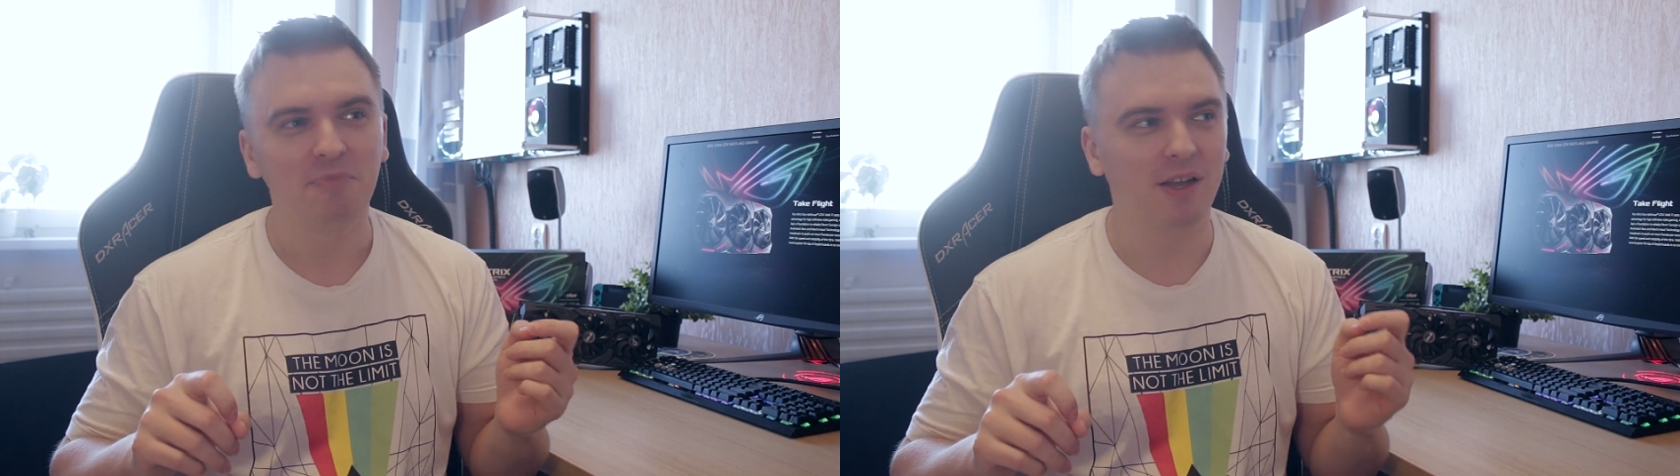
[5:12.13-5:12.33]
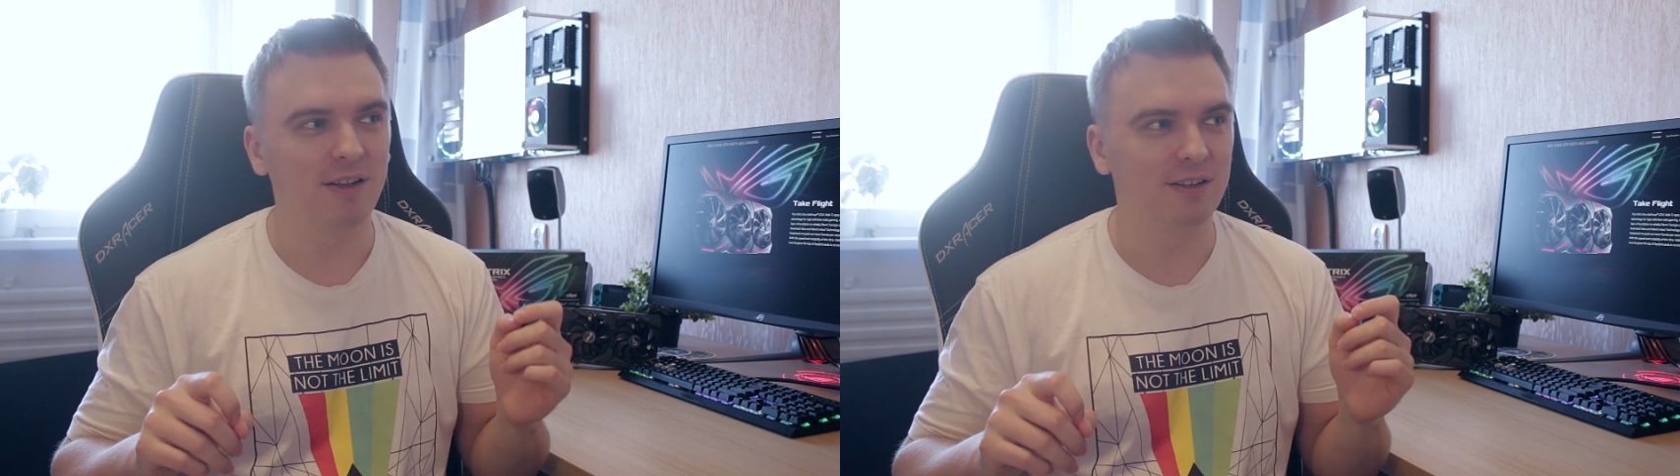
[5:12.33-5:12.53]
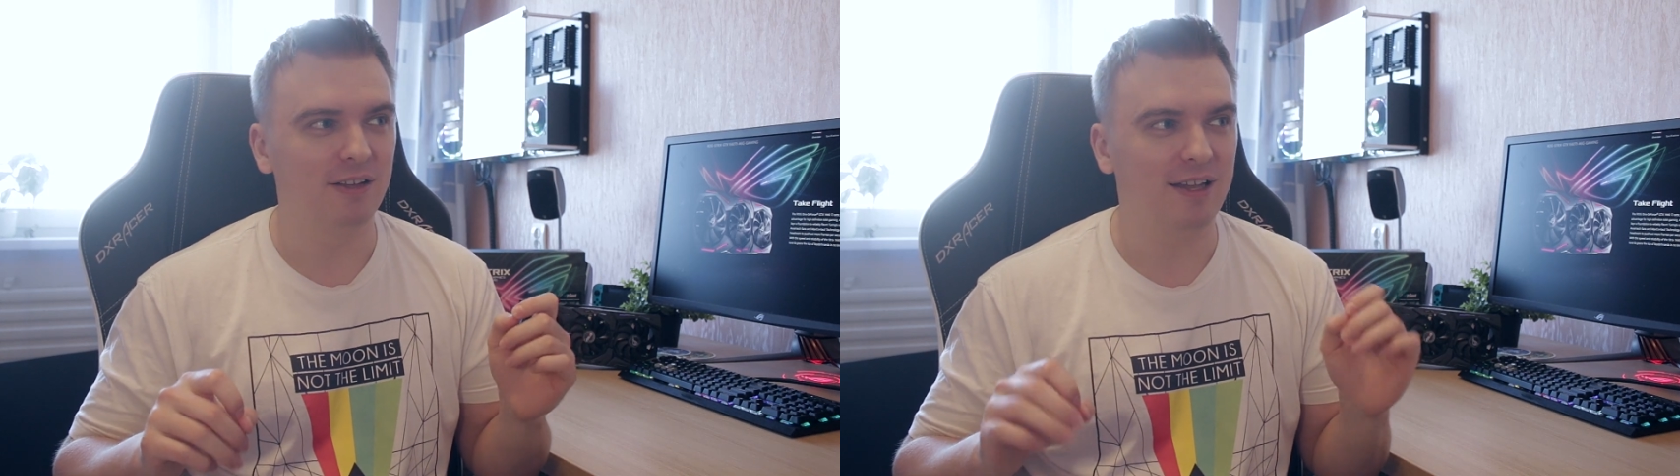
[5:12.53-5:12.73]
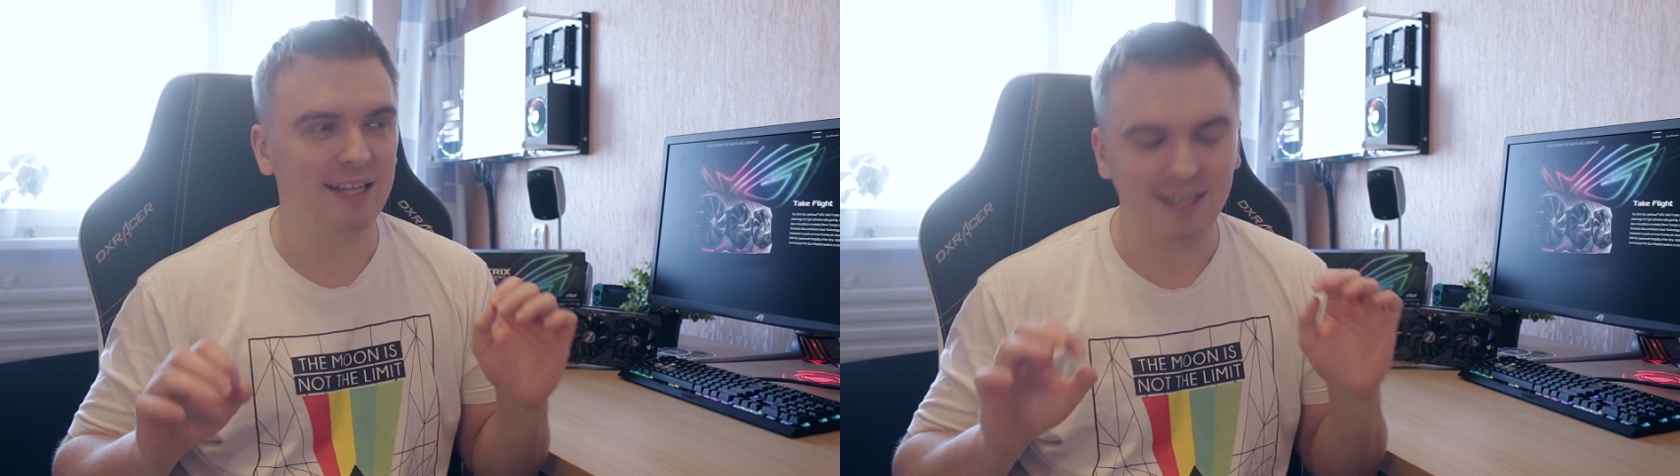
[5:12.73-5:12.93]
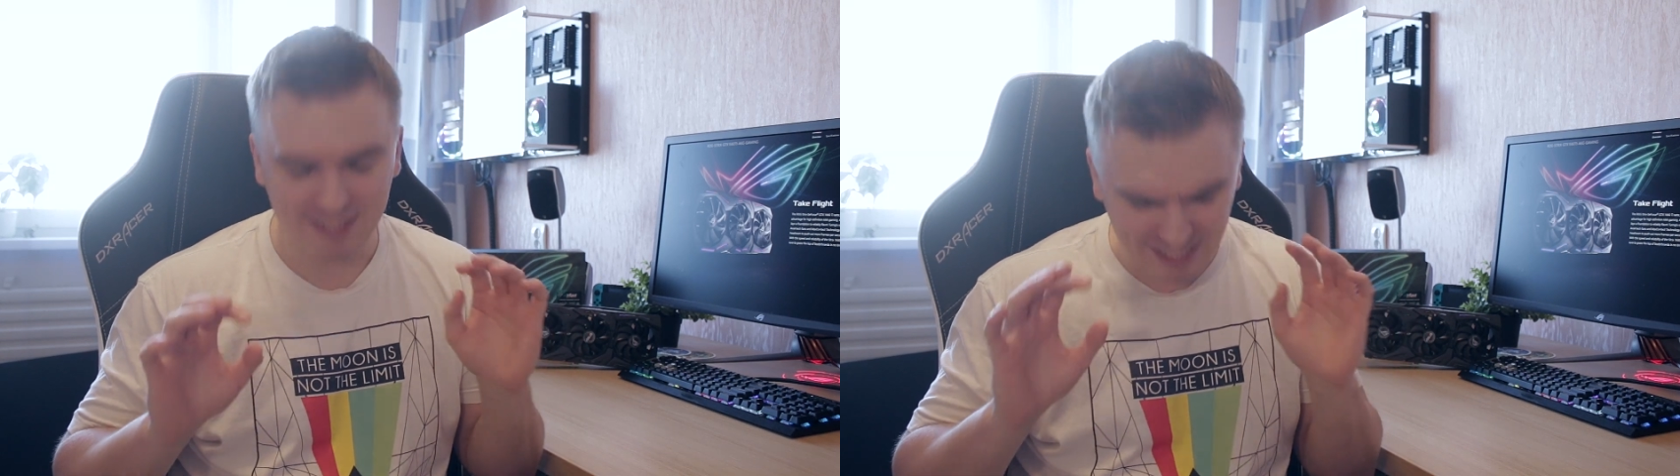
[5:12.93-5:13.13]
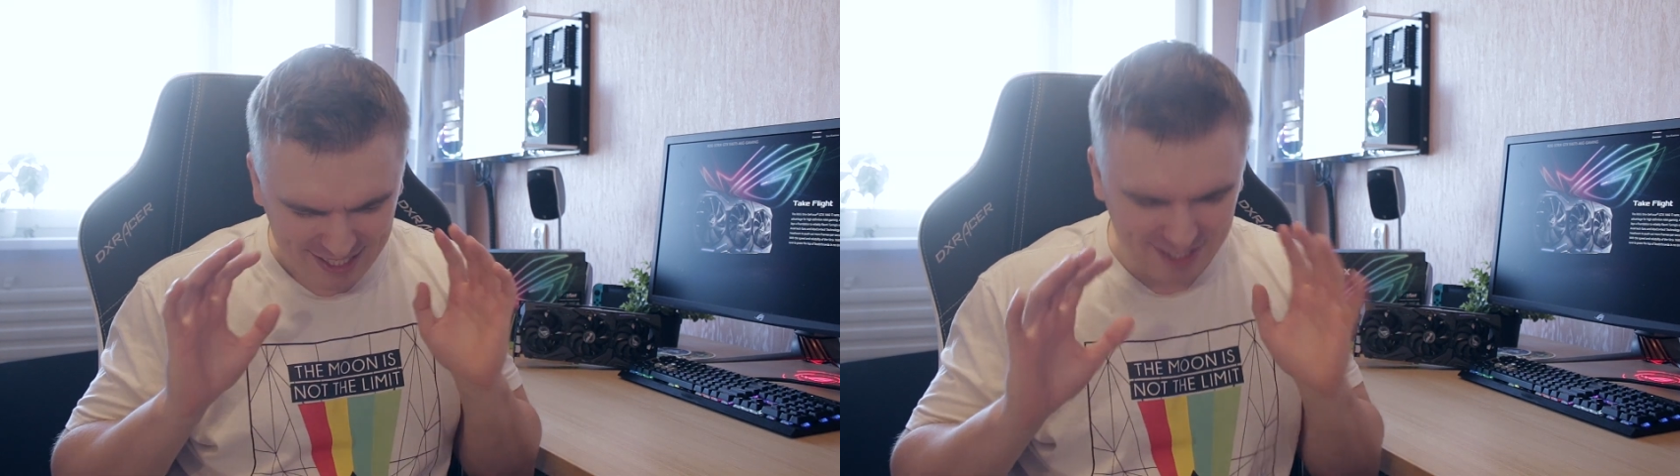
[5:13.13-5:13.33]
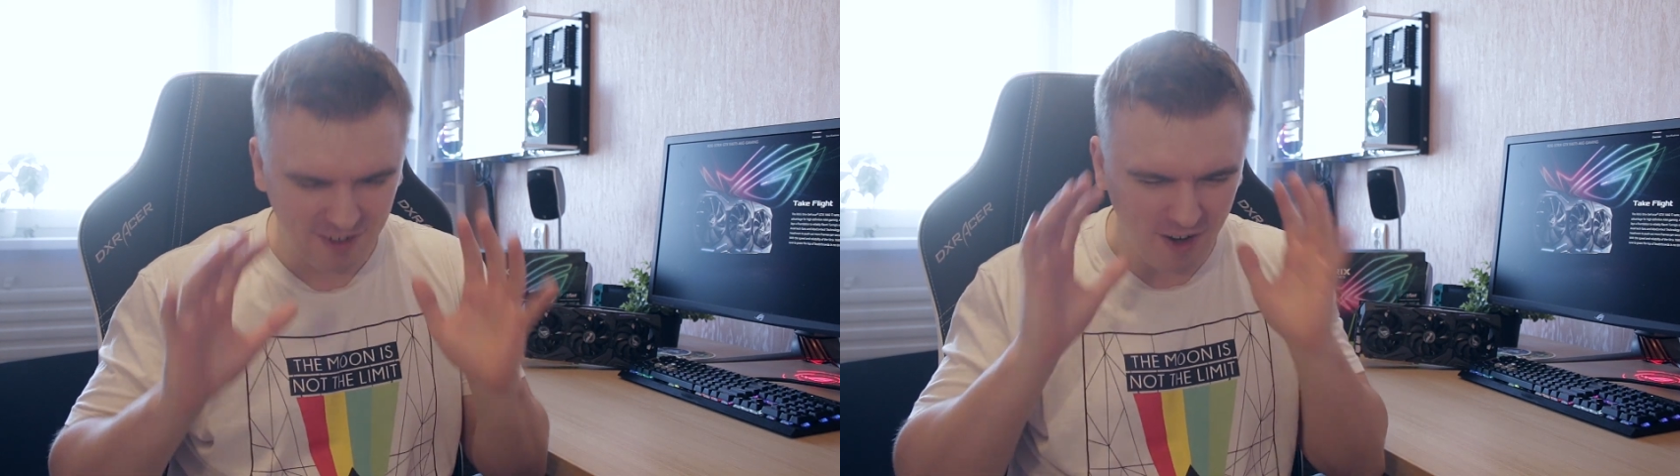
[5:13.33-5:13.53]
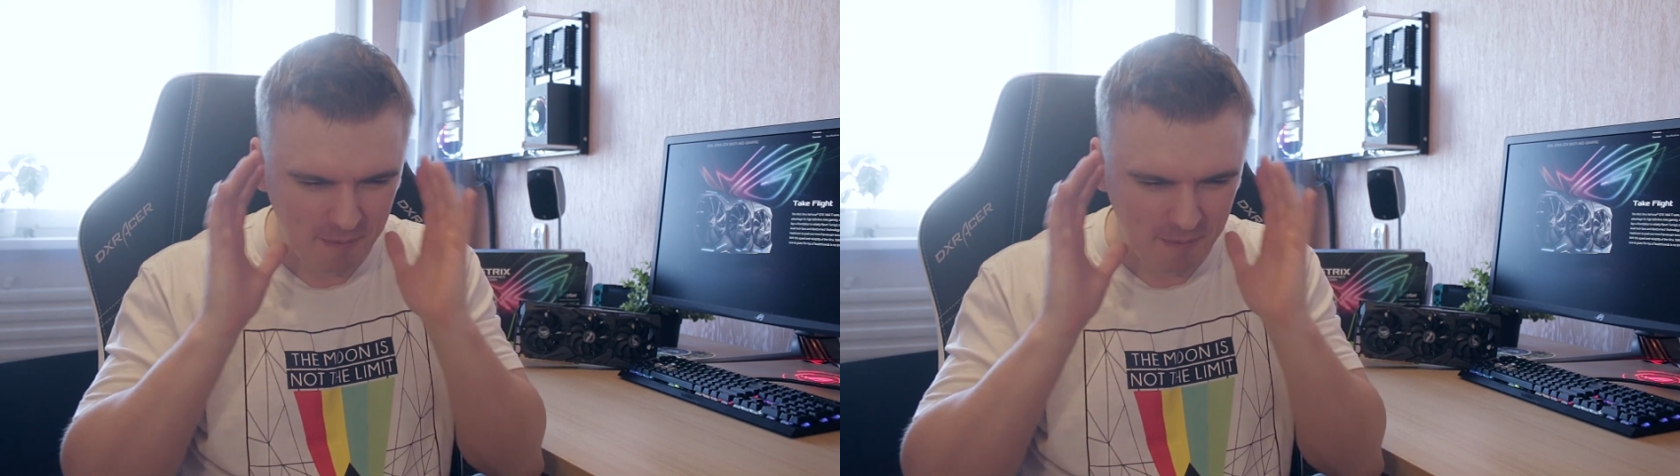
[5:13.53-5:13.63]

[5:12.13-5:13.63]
And that's an